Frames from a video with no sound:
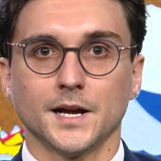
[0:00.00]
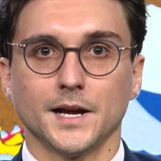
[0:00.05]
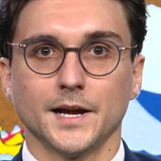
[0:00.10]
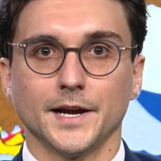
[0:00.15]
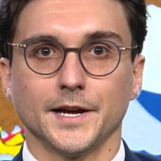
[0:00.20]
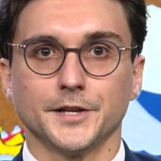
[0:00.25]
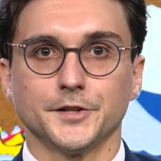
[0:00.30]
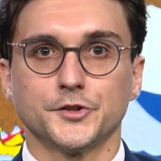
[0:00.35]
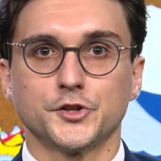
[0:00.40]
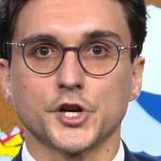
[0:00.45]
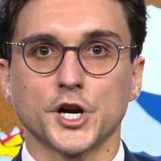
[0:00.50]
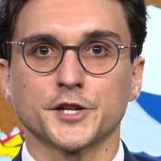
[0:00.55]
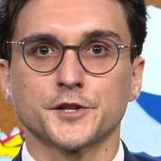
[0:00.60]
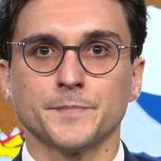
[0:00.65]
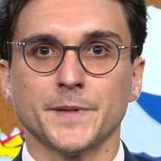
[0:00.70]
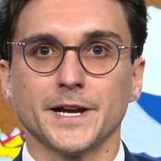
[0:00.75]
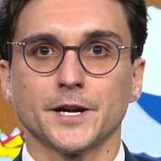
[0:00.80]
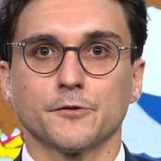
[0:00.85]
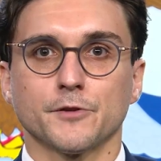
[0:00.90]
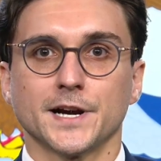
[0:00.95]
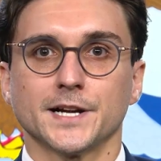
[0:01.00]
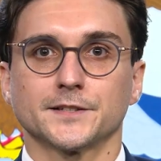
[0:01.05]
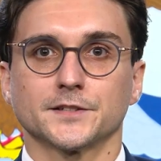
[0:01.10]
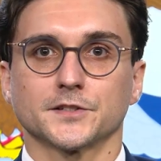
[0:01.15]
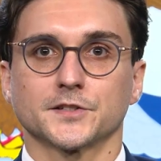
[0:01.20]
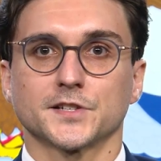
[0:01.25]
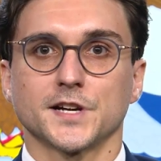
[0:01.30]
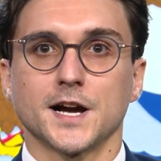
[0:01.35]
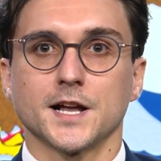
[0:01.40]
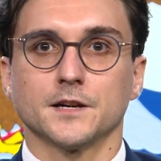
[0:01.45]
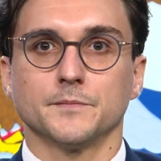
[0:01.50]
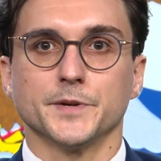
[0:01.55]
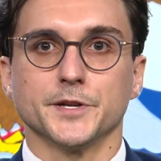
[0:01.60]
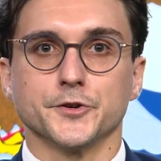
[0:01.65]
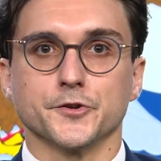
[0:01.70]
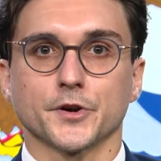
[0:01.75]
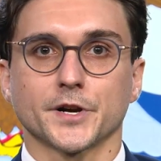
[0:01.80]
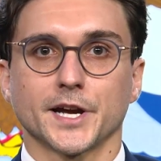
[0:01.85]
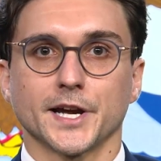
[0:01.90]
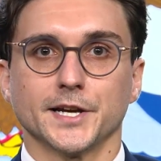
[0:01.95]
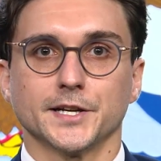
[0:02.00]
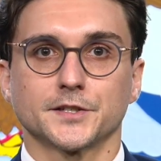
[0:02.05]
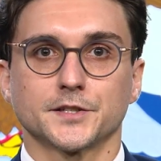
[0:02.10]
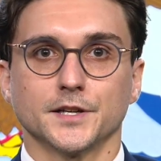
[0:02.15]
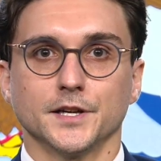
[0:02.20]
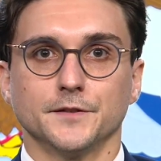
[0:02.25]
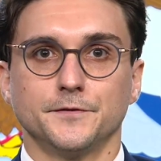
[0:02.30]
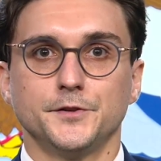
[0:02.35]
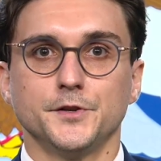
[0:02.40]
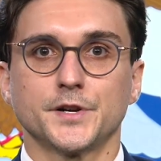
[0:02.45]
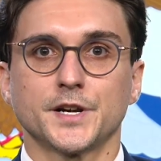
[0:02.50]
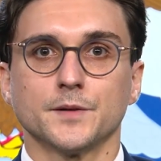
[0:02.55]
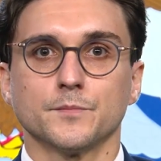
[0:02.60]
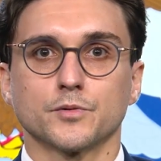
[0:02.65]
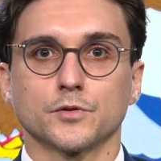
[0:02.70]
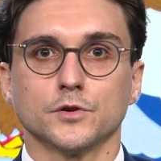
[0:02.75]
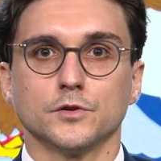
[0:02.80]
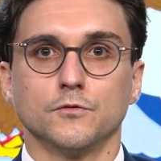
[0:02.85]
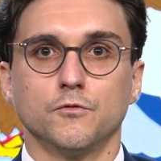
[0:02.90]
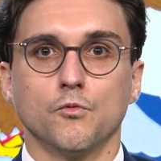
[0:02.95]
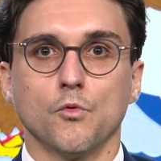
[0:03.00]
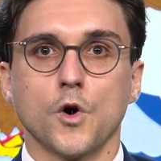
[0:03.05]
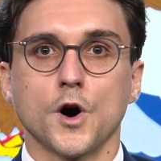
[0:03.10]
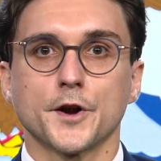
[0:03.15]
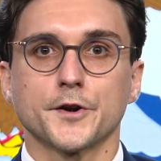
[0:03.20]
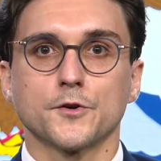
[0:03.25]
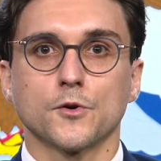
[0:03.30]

A judge may grant asylum in your case if you can prove one